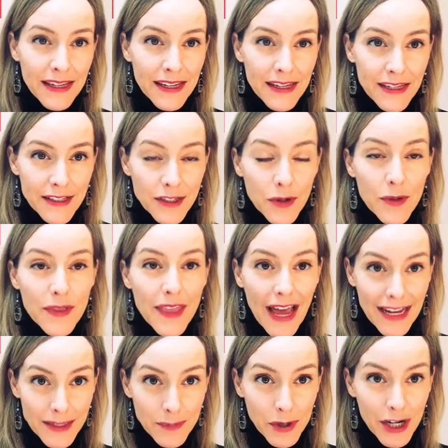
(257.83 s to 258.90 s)
So
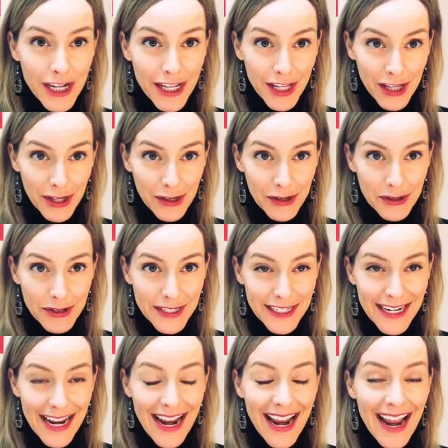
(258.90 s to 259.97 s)
that's pretty huge.
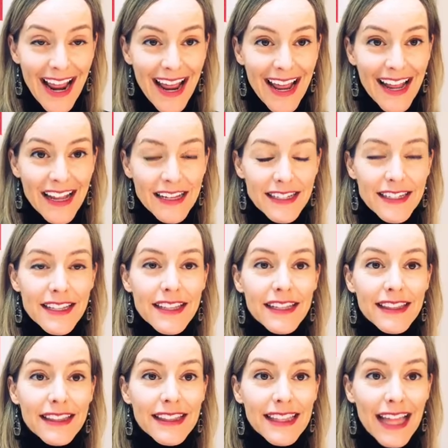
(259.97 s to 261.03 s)
And the
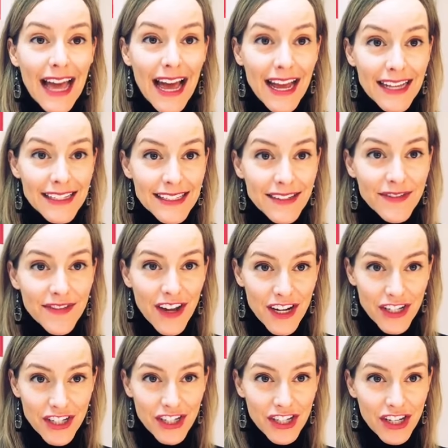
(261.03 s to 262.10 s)
last
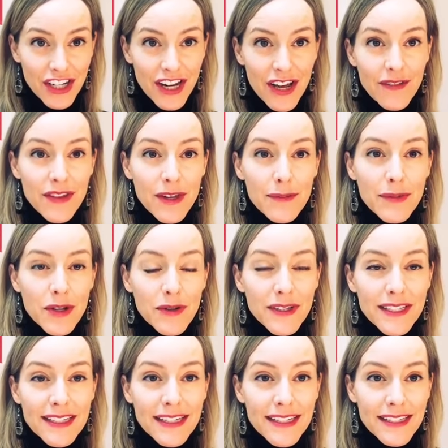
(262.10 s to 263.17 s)
function of the immune
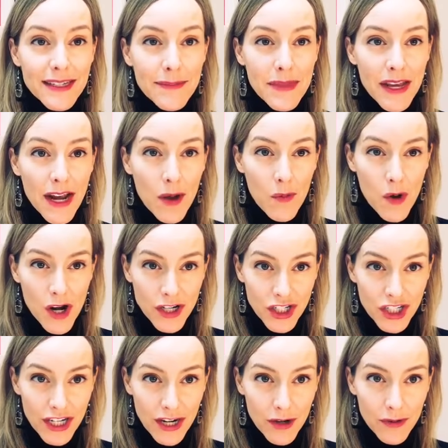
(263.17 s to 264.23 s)
system that I want to
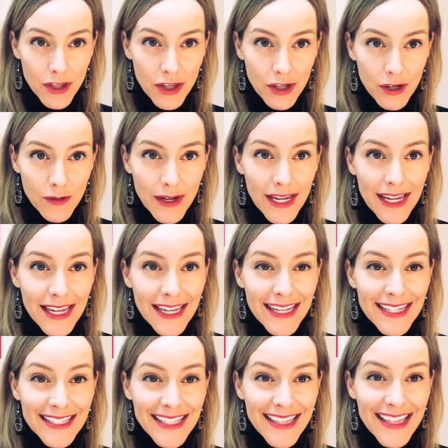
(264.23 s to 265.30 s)
share with you
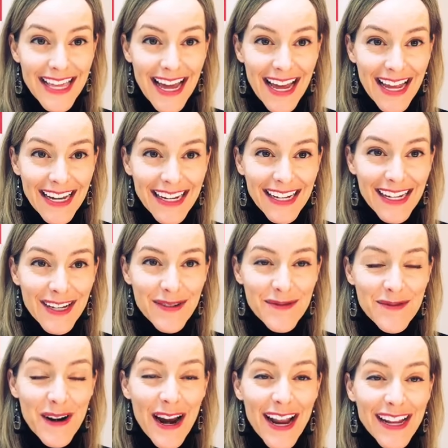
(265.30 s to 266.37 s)
is that it
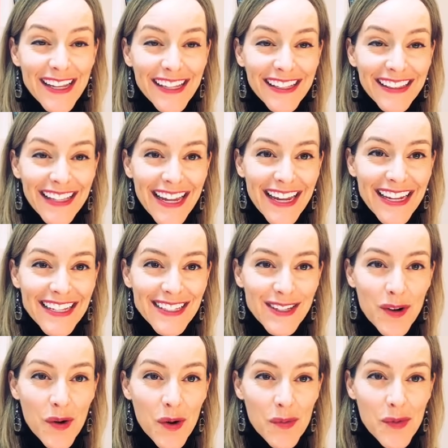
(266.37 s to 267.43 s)
regulates
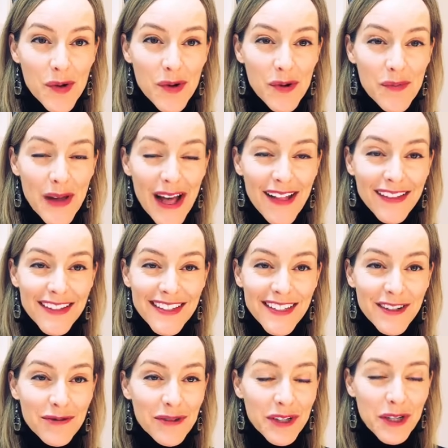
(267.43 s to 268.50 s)
hormonal balance
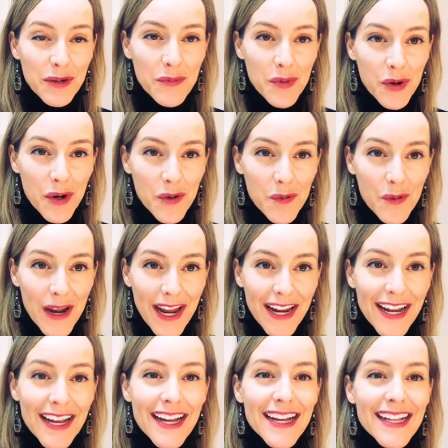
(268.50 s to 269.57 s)
in a really important way.
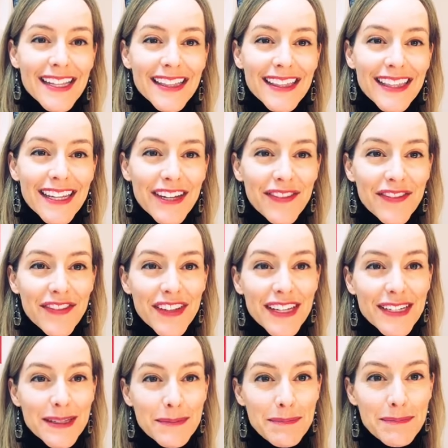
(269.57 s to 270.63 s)
Lymph
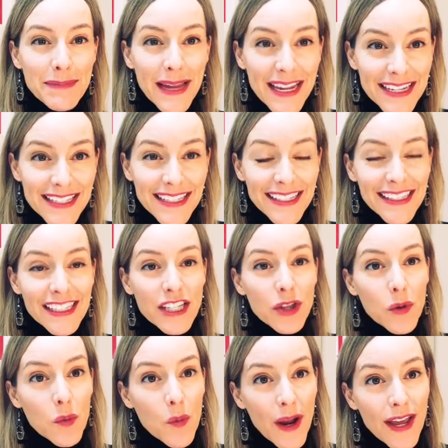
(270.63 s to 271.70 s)
is basically
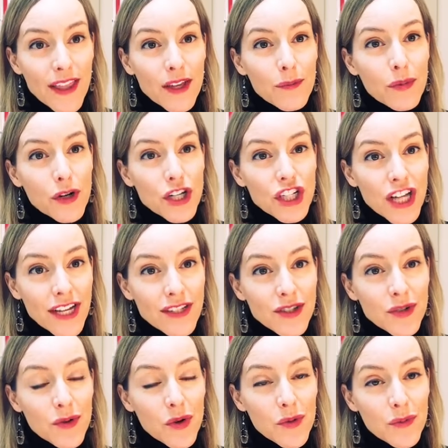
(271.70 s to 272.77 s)
the way that
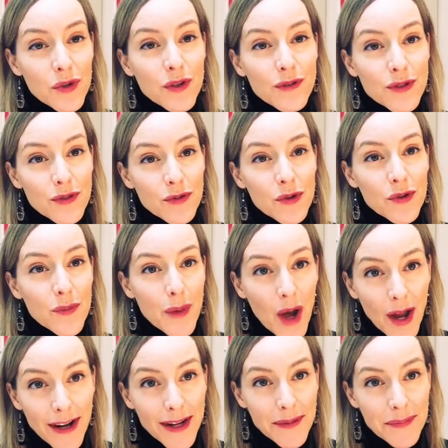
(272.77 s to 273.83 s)
progesterone moves through the
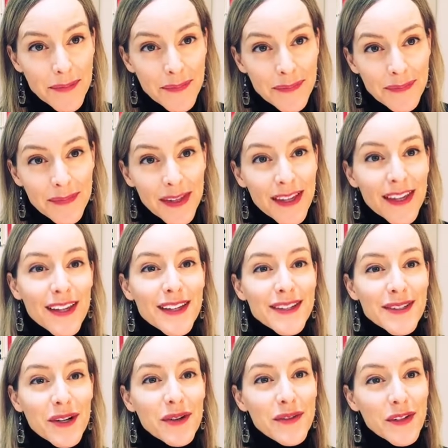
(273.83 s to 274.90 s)
body.
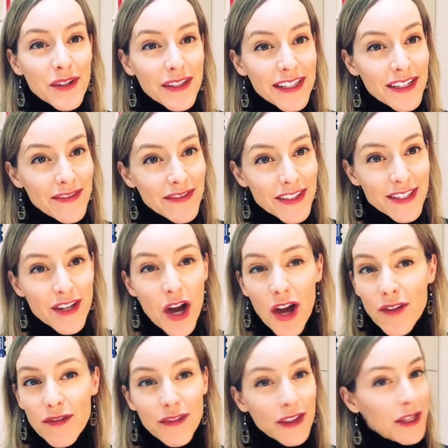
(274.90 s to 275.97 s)
So if your lymph is
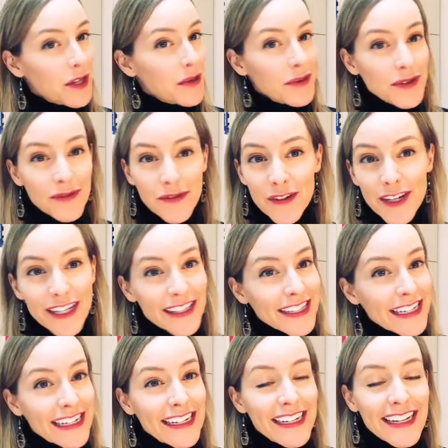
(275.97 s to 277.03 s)
not flowing
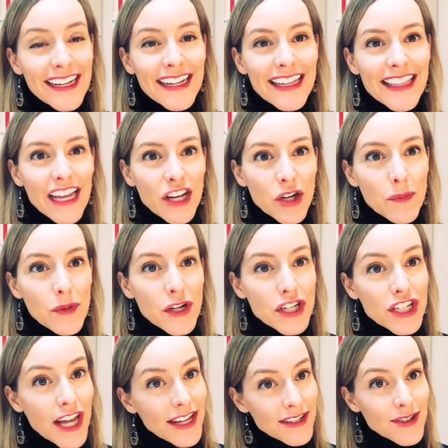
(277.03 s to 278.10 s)
freely, then your
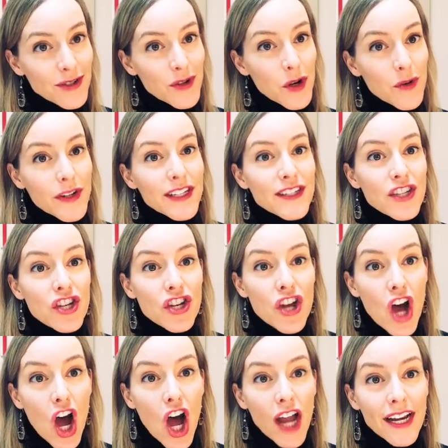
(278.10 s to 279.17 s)
progesterone is
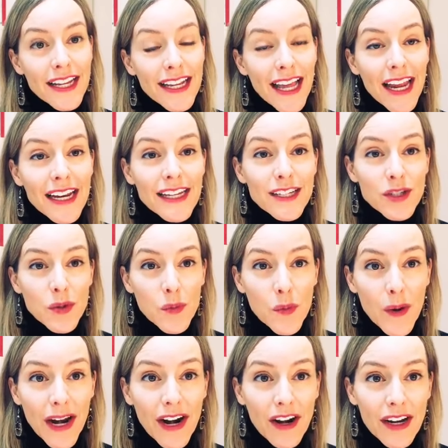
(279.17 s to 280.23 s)
not getting to
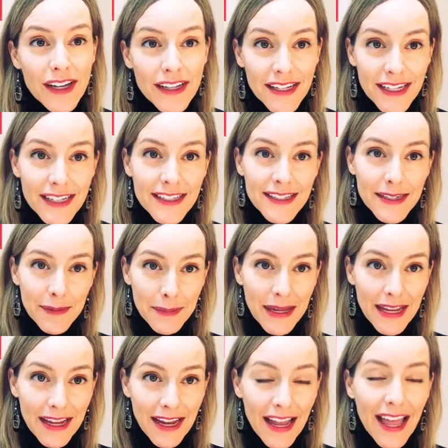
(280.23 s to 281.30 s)
where it needs to
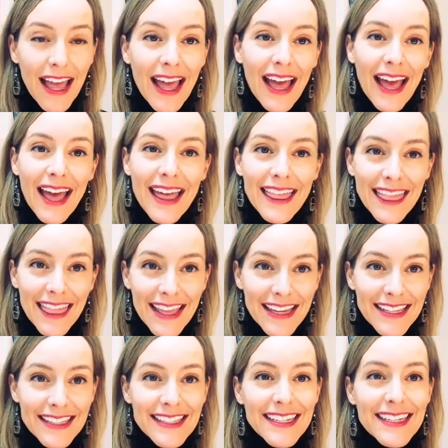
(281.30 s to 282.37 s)
be. And
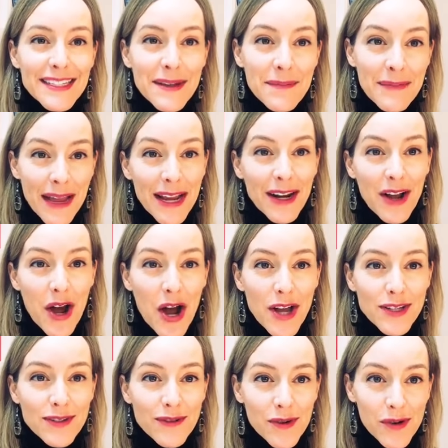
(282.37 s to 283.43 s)
this is a main
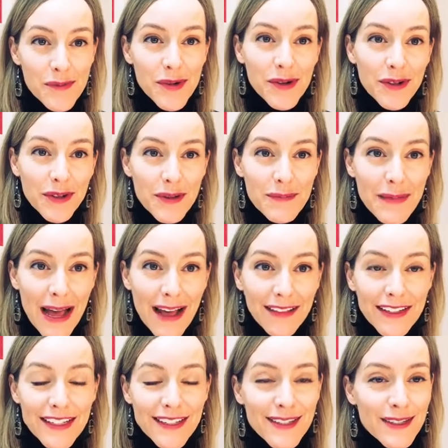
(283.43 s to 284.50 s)
cause of hormonal
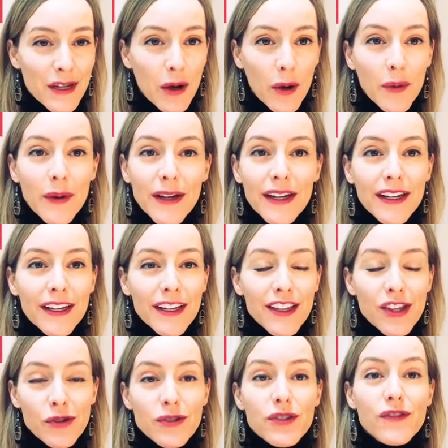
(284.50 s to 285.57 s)
imbalance. So
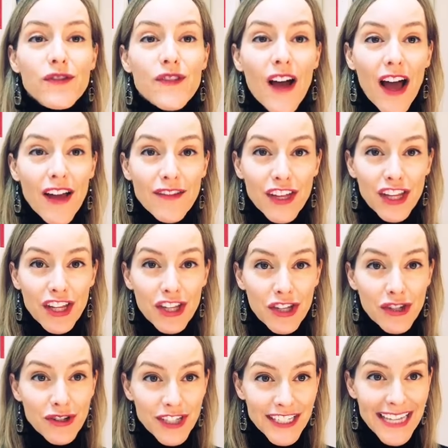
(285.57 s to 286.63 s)
those are 5
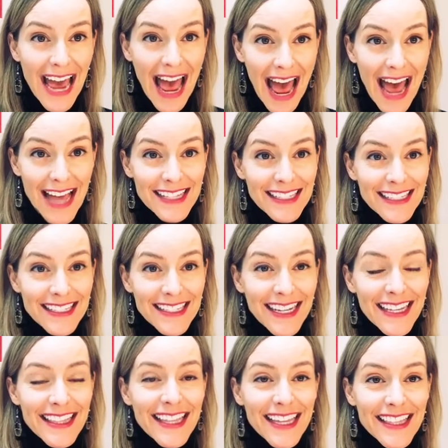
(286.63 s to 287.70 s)
huge tasks
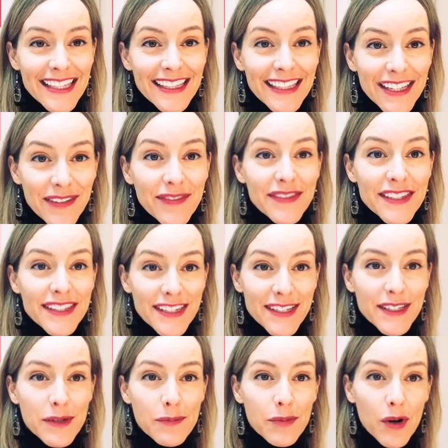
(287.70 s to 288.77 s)
that the lymph
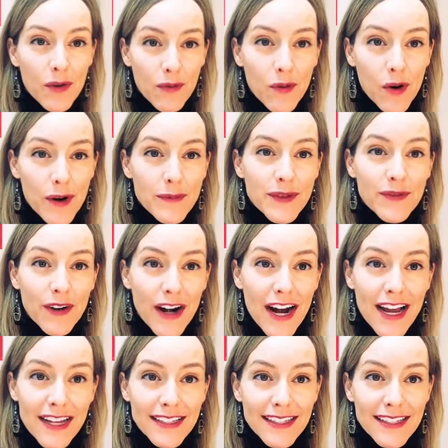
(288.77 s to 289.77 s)
system performs for us.